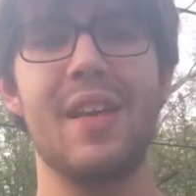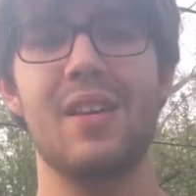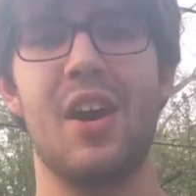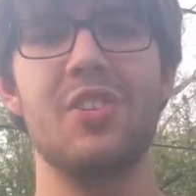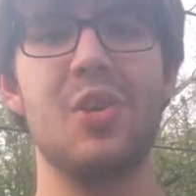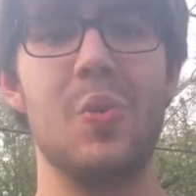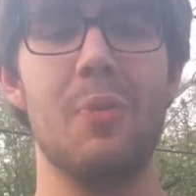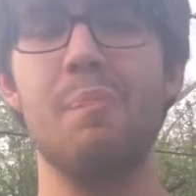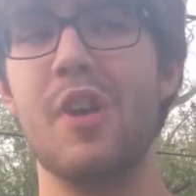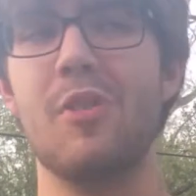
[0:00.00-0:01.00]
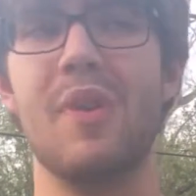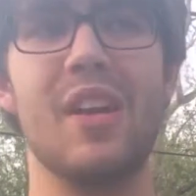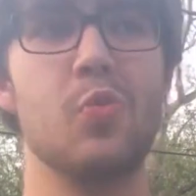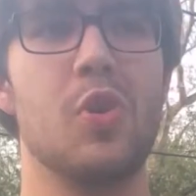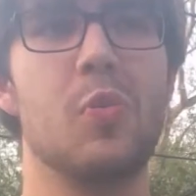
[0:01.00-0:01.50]
that caused you real
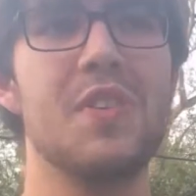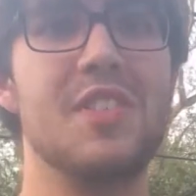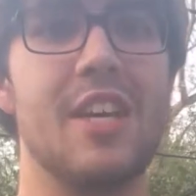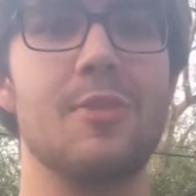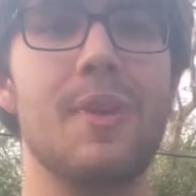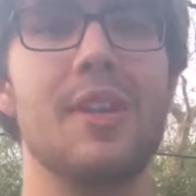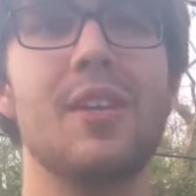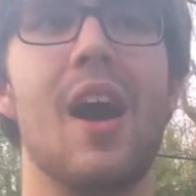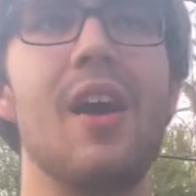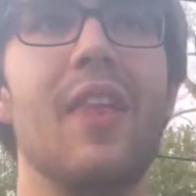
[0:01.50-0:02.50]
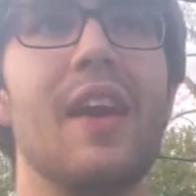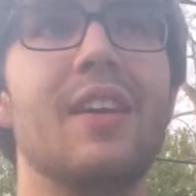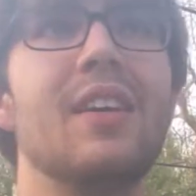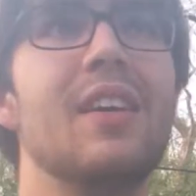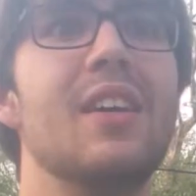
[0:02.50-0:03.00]
bitterment and real resentment, not
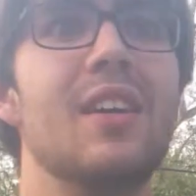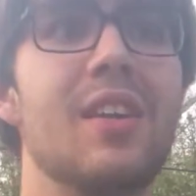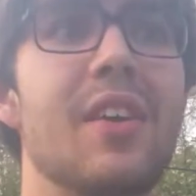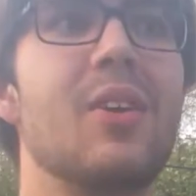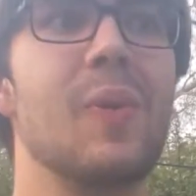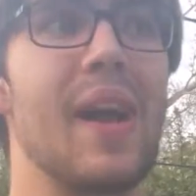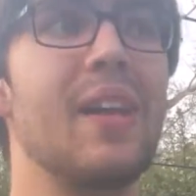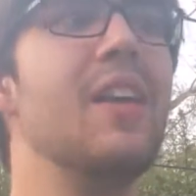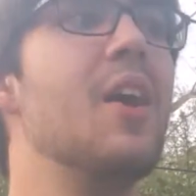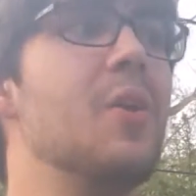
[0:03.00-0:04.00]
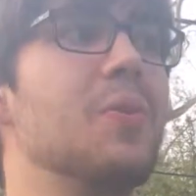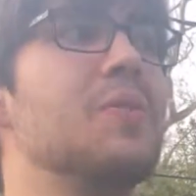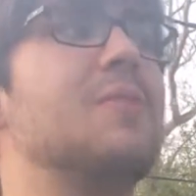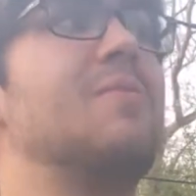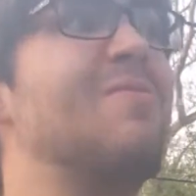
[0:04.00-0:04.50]
like the
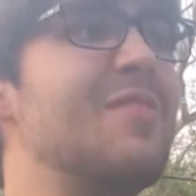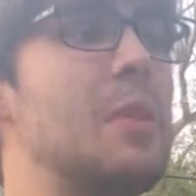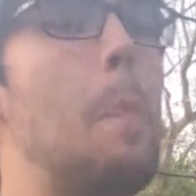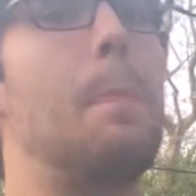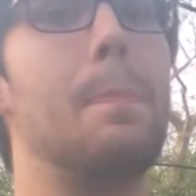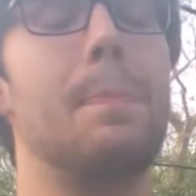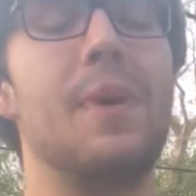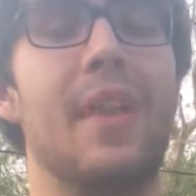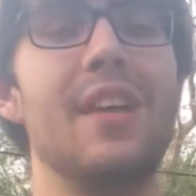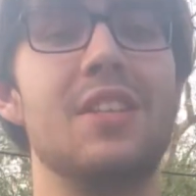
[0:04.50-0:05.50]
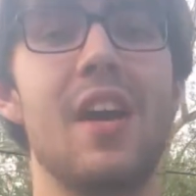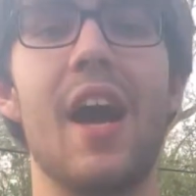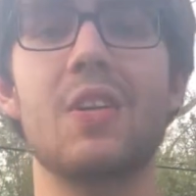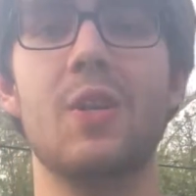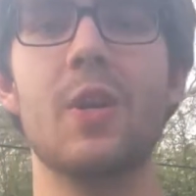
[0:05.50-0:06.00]
grandiose, but like she
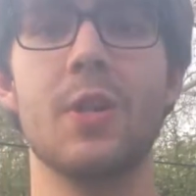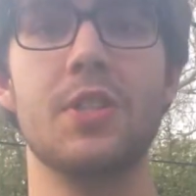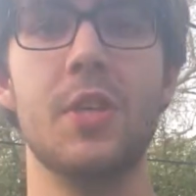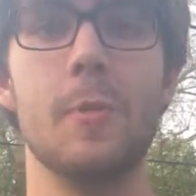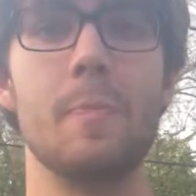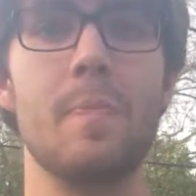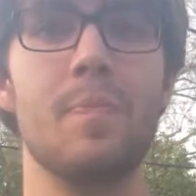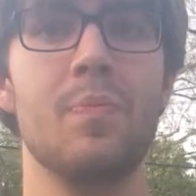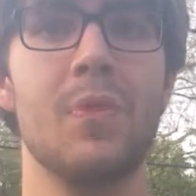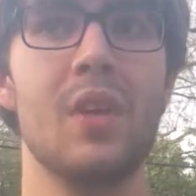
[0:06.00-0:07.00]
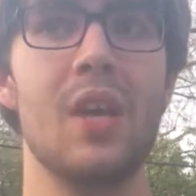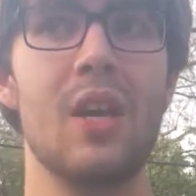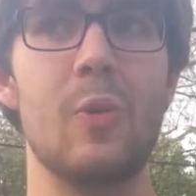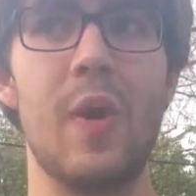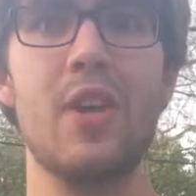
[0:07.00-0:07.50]
actually hurt you
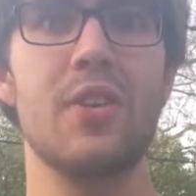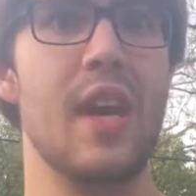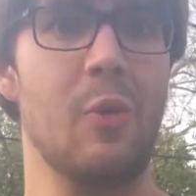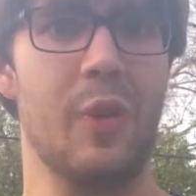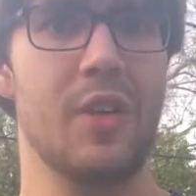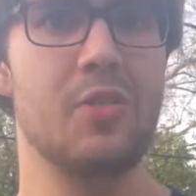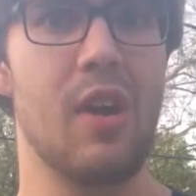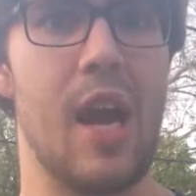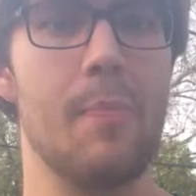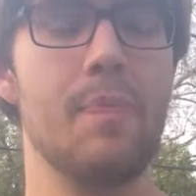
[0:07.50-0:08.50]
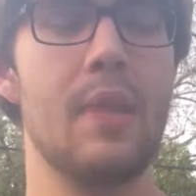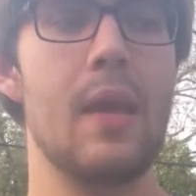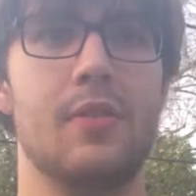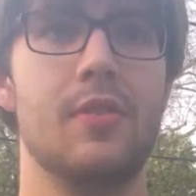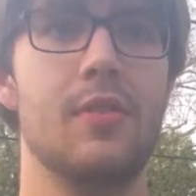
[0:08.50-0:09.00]
in a way you can't really describe.
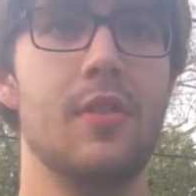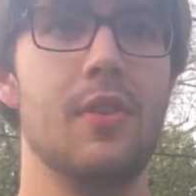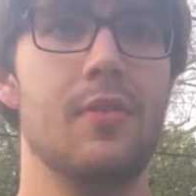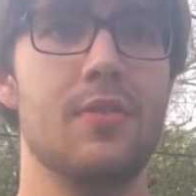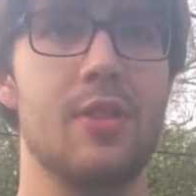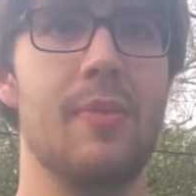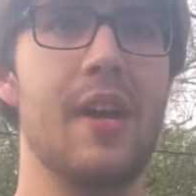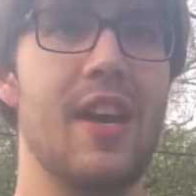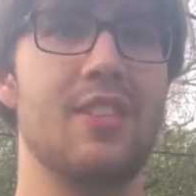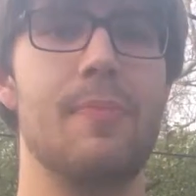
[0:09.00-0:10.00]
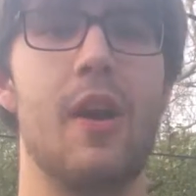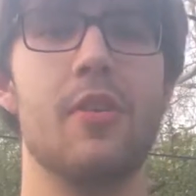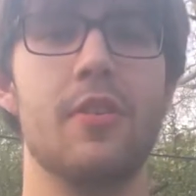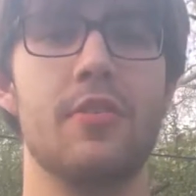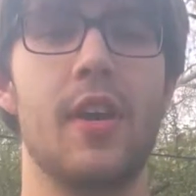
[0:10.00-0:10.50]
When somebody asks about
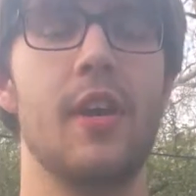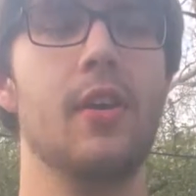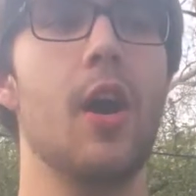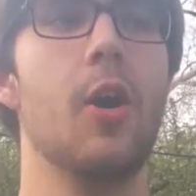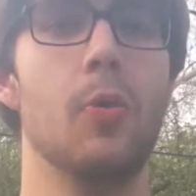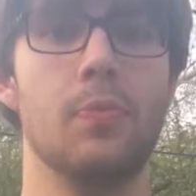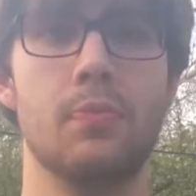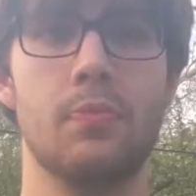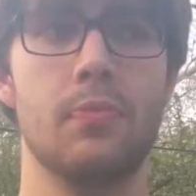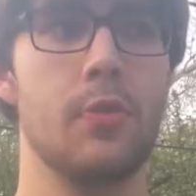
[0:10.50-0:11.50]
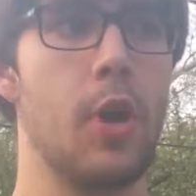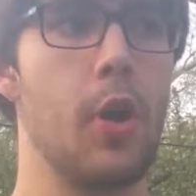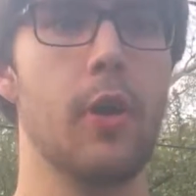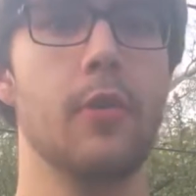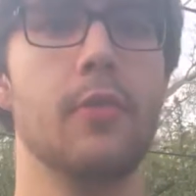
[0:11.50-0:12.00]
her, you say, "Oh, her."